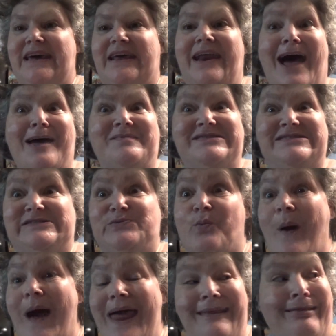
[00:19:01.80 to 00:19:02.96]
And I'm
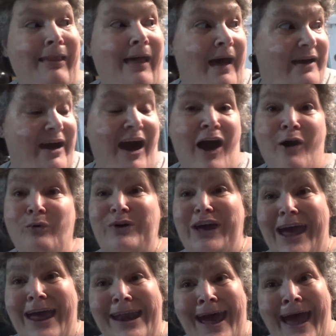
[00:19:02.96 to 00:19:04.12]
sweating like I'll
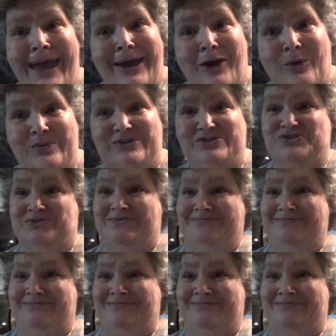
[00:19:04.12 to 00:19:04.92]
get out.